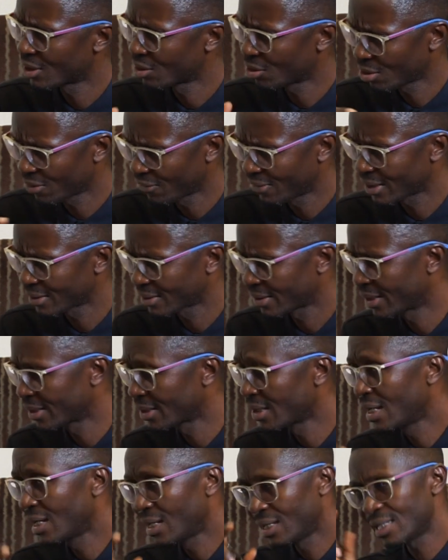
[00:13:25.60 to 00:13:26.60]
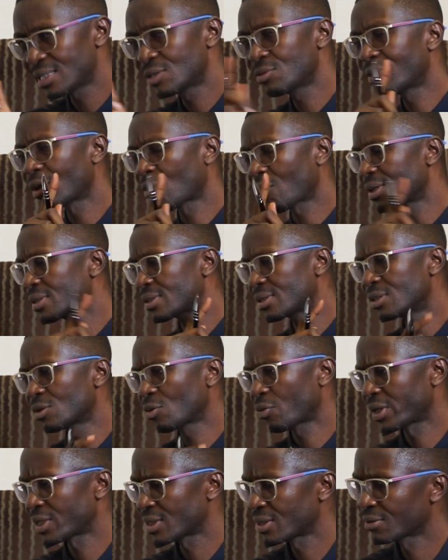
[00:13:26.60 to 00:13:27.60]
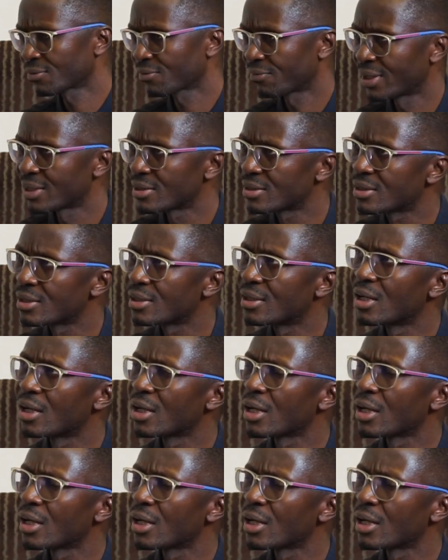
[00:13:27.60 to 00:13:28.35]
and all of that thing. Let's deal with the quantity question first.